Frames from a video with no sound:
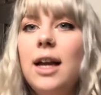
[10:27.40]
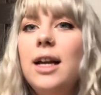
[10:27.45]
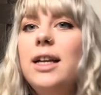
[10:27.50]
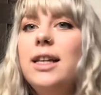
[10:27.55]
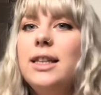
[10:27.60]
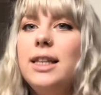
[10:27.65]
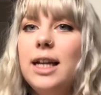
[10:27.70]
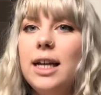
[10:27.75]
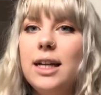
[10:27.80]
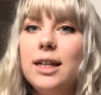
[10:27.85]

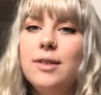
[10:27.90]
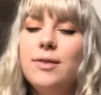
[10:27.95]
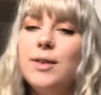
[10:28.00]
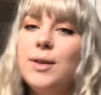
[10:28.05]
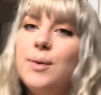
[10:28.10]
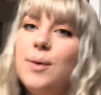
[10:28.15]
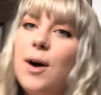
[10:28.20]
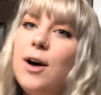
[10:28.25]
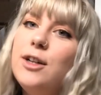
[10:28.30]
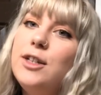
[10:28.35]
Thanks for
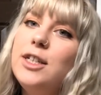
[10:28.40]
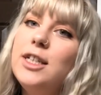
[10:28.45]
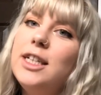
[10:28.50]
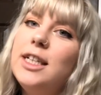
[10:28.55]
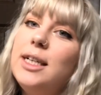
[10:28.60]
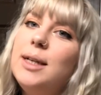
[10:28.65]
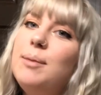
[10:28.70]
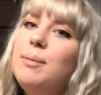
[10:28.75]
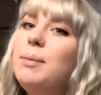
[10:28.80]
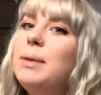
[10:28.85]
watching.
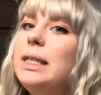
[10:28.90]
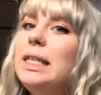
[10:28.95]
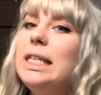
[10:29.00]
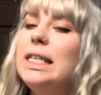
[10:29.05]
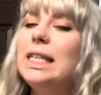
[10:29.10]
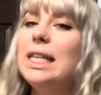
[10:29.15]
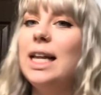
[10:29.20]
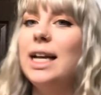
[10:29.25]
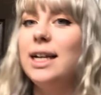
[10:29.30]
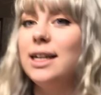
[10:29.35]
Please
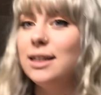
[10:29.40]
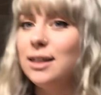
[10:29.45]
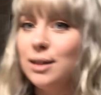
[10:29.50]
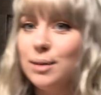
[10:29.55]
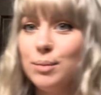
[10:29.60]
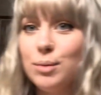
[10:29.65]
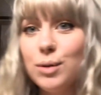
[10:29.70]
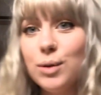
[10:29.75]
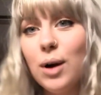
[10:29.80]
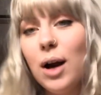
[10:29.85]
like and
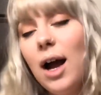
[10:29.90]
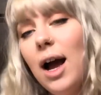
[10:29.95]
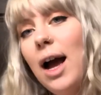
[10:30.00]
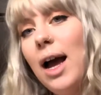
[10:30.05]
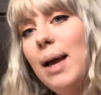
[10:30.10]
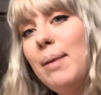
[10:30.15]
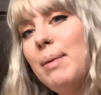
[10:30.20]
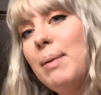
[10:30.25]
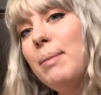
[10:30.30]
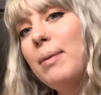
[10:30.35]
subscribe
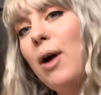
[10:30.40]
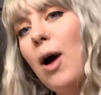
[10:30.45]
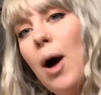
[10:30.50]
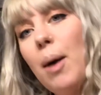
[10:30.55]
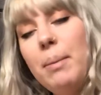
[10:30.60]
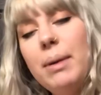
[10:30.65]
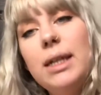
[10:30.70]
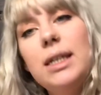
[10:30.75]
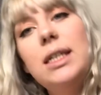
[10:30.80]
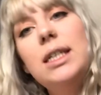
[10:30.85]
and
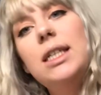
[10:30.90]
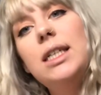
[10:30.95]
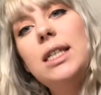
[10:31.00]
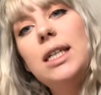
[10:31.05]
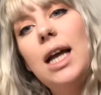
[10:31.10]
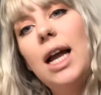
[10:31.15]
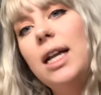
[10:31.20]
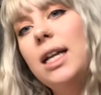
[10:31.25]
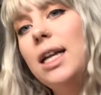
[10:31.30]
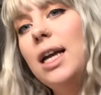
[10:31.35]
comment
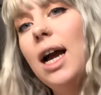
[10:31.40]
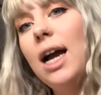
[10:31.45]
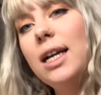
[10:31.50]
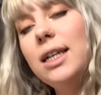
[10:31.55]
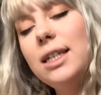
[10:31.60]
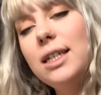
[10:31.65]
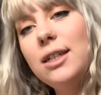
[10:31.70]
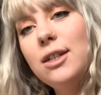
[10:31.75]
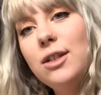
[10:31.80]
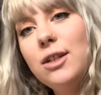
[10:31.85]
any
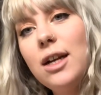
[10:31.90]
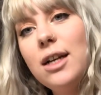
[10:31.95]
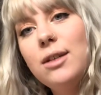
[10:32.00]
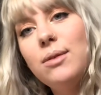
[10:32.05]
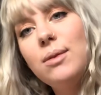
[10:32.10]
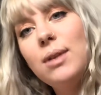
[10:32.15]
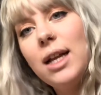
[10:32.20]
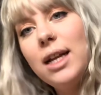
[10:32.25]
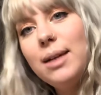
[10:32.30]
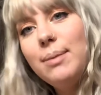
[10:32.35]
ideas you guys would
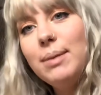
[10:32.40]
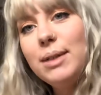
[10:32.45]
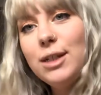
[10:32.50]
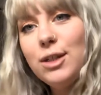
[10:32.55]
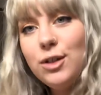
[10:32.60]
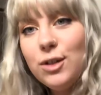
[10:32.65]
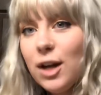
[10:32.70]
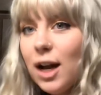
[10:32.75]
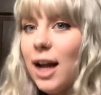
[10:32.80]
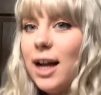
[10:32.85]
like me to
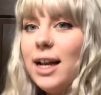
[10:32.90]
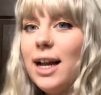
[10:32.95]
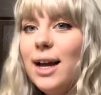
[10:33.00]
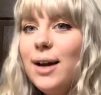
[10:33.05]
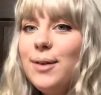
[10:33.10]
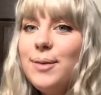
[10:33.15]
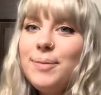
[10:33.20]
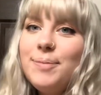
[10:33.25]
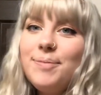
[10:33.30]
try out.